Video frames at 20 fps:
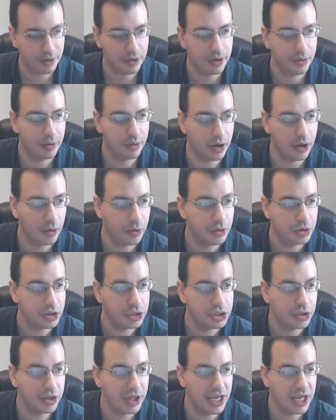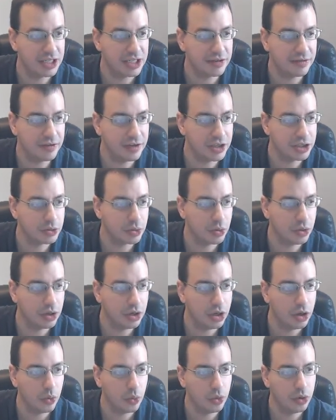There we go. So the answer for this one